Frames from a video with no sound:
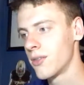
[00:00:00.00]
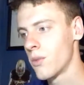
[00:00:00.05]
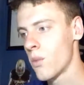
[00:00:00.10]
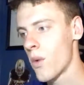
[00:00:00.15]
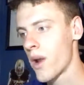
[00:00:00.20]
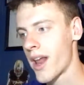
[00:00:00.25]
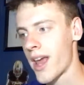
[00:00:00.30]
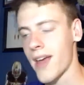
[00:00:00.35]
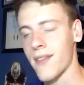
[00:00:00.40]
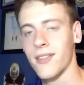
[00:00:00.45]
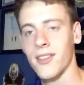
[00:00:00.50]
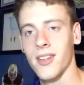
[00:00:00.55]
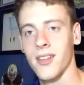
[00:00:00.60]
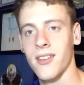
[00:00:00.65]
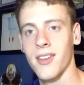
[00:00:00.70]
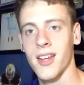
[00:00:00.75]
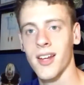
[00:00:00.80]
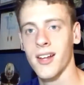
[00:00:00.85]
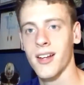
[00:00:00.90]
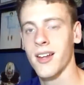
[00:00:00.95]
what I have to
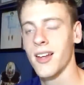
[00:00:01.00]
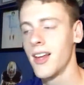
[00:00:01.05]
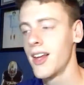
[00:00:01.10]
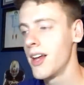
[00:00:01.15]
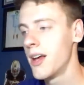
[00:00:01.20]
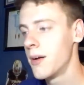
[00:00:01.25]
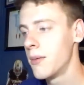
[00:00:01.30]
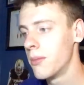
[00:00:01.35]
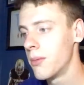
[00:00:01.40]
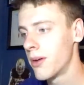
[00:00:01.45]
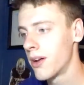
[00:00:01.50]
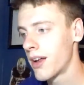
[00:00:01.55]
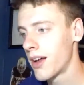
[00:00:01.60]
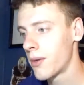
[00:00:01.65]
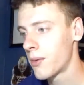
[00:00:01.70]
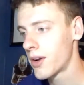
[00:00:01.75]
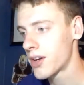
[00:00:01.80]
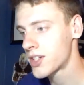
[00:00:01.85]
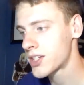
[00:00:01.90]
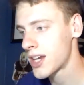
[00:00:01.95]
think. But I
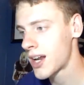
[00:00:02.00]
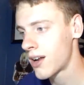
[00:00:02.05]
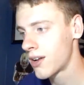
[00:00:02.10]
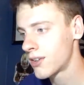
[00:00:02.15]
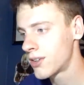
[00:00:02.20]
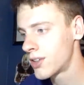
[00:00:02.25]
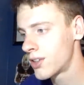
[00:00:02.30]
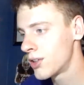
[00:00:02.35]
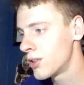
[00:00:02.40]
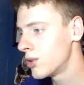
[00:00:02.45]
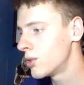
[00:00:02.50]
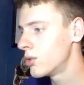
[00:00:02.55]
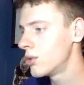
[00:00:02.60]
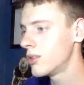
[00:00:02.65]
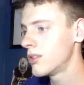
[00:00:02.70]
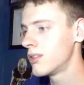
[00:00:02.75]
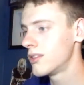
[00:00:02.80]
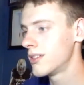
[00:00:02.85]
want to shout out to,